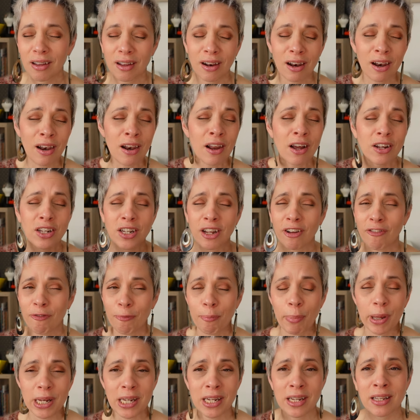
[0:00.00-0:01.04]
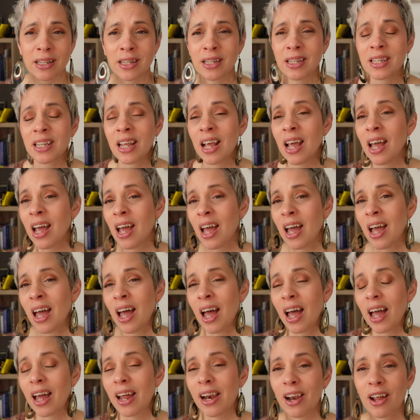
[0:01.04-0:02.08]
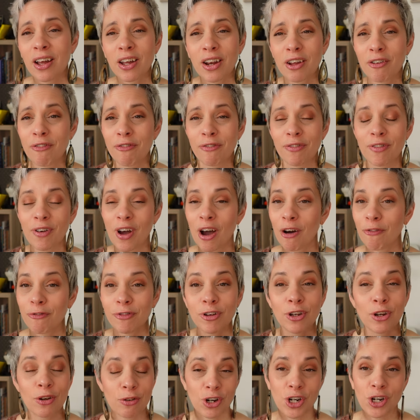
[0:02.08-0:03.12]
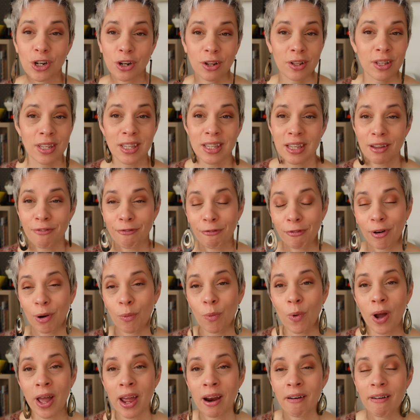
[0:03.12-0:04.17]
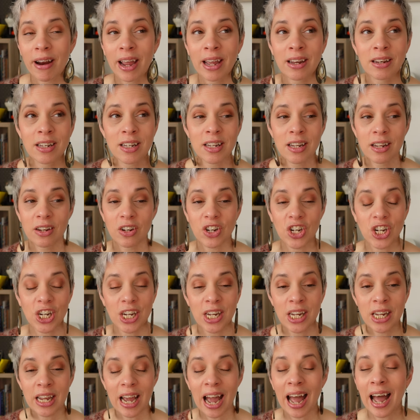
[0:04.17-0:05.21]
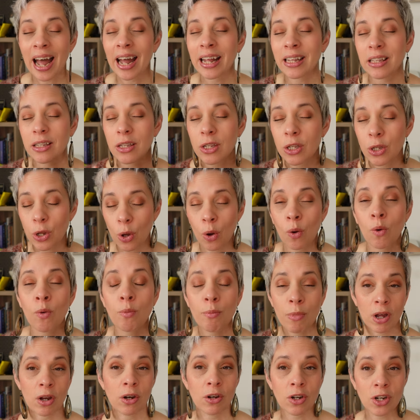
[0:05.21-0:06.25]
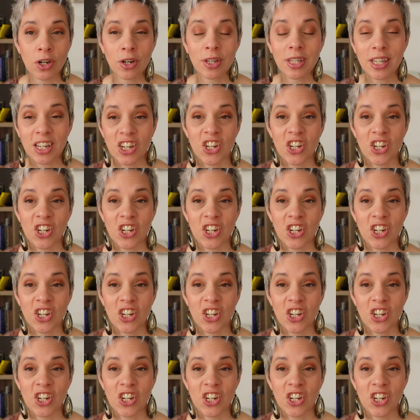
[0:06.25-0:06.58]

lot of buttons, a lot of notions everywhere, and she had so much.